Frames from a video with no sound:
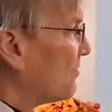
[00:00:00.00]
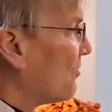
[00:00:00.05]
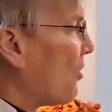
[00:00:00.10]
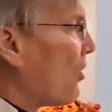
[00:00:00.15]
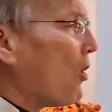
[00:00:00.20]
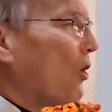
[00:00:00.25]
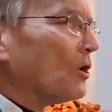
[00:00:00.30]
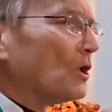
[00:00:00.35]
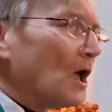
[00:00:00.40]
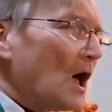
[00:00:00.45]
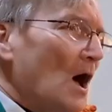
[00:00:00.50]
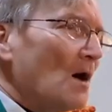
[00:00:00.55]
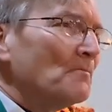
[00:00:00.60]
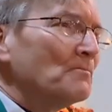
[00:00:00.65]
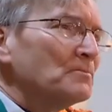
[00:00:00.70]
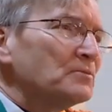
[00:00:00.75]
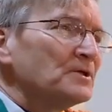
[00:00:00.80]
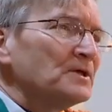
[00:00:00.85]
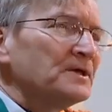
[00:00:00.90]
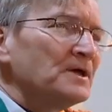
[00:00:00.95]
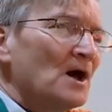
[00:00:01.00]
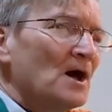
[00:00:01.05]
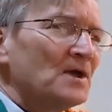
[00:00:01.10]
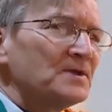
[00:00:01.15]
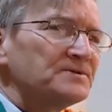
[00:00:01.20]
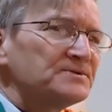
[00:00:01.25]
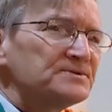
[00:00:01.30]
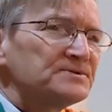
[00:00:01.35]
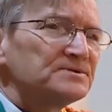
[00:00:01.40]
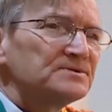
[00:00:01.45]
all humbling
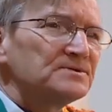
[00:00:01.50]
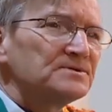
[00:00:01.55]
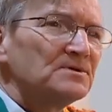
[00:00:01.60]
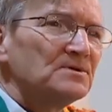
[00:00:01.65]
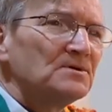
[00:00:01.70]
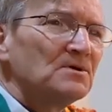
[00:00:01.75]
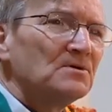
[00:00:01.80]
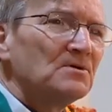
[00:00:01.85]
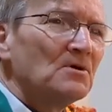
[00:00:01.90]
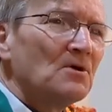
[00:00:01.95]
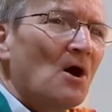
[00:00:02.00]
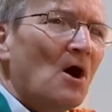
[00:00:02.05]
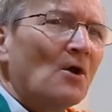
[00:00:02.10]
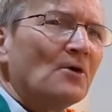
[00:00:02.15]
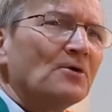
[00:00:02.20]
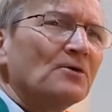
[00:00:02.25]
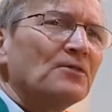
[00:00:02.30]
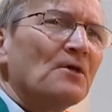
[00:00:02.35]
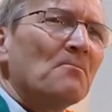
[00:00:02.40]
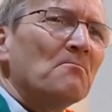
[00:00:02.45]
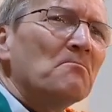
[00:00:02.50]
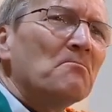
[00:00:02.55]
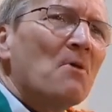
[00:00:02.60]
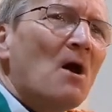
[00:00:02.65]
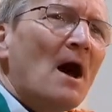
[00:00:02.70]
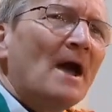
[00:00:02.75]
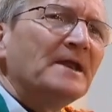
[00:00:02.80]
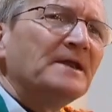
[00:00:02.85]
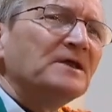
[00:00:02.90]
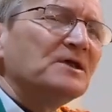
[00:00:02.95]
us under the
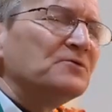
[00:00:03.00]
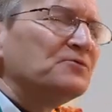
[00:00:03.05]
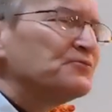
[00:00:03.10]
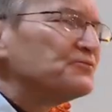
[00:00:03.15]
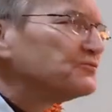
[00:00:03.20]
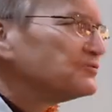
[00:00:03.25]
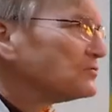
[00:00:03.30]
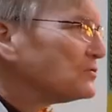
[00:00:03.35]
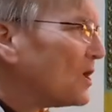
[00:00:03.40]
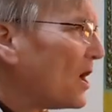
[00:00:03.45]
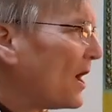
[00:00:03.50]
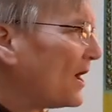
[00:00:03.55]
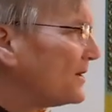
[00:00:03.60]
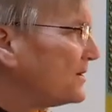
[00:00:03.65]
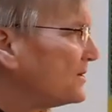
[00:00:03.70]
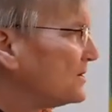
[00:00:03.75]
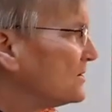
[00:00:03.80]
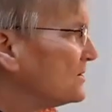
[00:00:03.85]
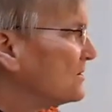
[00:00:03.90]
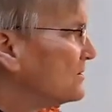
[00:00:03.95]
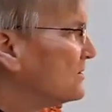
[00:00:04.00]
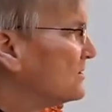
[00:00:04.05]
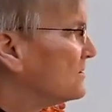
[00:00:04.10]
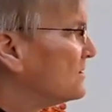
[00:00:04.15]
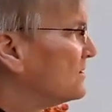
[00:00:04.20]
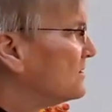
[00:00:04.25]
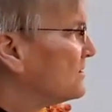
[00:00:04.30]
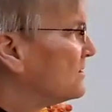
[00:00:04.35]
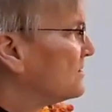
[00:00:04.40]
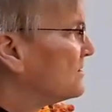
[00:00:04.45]
mighty flood
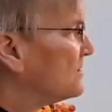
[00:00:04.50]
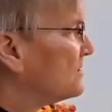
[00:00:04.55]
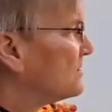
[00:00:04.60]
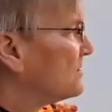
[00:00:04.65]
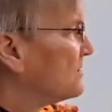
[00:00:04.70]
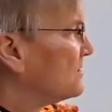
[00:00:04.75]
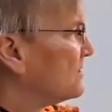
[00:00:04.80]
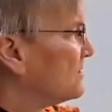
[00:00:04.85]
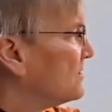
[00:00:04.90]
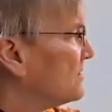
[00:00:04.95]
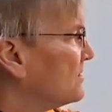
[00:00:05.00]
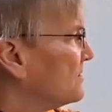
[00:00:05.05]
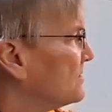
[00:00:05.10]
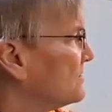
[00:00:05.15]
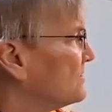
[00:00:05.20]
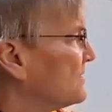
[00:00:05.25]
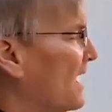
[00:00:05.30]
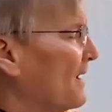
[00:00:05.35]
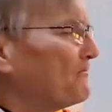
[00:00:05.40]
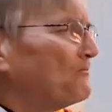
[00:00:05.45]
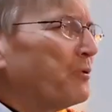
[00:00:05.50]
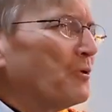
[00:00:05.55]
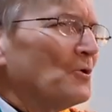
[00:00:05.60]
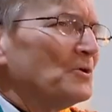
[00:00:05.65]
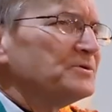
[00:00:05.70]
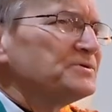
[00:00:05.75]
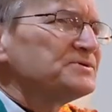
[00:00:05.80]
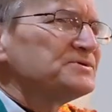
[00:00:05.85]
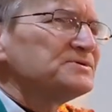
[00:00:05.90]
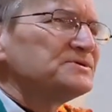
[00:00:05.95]
that
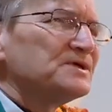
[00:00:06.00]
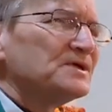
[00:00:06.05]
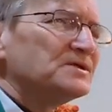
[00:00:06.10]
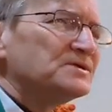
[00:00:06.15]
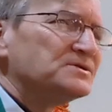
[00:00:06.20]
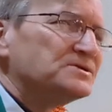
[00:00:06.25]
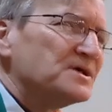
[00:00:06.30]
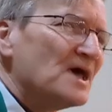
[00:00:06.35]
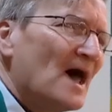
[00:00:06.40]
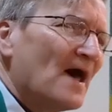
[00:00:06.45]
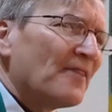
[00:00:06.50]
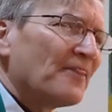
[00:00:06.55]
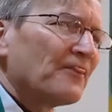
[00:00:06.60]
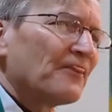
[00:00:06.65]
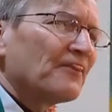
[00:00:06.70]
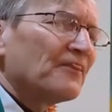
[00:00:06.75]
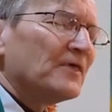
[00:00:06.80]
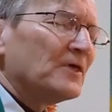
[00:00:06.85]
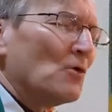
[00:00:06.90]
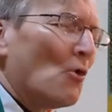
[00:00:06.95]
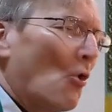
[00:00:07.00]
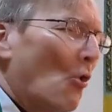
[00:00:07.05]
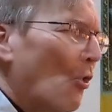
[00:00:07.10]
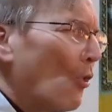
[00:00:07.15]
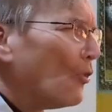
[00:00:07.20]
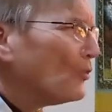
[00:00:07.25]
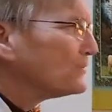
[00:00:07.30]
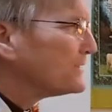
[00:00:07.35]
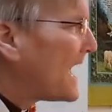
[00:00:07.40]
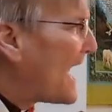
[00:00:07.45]
puts to death the
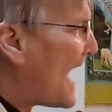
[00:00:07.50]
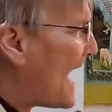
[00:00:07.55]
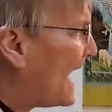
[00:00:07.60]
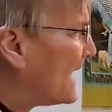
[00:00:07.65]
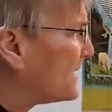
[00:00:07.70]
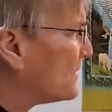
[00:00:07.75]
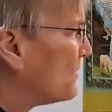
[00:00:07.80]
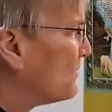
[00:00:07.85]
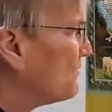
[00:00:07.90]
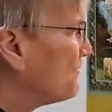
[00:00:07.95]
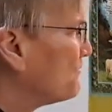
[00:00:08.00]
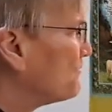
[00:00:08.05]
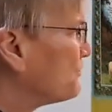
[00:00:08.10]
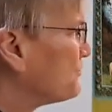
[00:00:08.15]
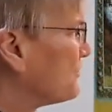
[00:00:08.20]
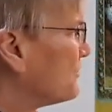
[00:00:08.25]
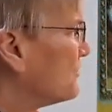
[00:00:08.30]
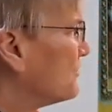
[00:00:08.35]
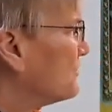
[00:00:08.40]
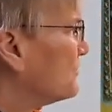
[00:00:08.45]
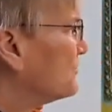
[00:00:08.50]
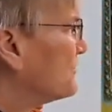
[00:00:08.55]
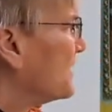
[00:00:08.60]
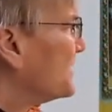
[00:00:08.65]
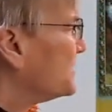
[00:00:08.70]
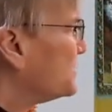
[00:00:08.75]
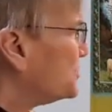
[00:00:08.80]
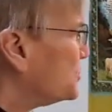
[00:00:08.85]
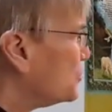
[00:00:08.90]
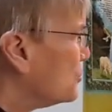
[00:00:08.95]
old Adam, the
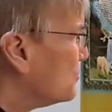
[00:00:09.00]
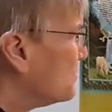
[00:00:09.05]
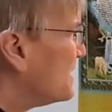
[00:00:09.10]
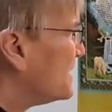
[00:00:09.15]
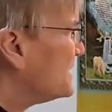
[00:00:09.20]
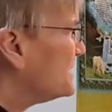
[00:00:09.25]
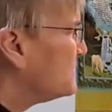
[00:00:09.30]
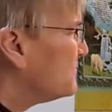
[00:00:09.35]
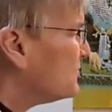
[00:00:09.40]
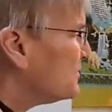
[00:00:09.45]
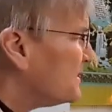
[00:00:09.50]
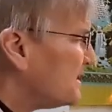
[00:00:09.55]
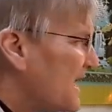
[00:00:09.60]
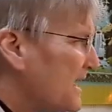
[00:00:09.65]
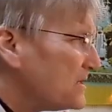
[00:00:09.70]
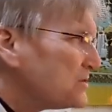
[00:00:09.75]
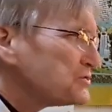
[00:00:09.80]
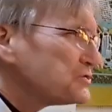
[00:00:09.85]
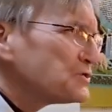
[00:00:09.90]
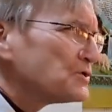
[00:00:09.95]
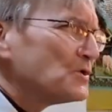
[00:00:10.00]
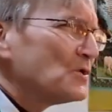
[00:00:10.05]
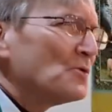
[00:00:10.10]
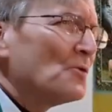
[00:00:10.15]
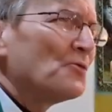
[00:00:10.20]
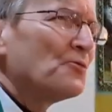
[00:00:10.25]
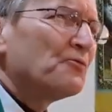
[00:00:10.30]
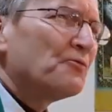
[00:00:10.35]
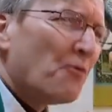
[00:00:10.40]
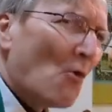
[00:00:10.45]
human
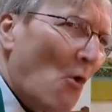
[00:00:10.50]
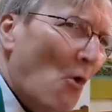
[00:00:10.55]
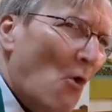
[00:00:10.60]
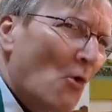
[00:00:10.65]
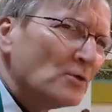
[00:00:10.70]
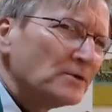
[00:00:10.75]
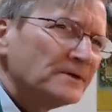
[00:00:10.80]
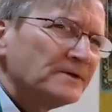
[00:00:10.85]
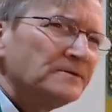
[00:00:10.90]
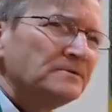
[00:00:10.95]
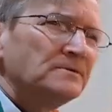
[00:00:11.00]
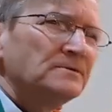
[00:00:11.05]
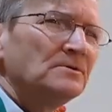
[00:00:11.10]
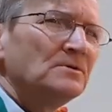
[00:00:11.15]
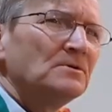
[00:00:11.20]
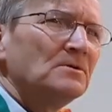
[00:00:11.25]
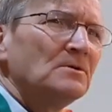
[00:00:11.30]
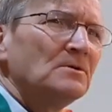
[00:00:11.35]
nature fallen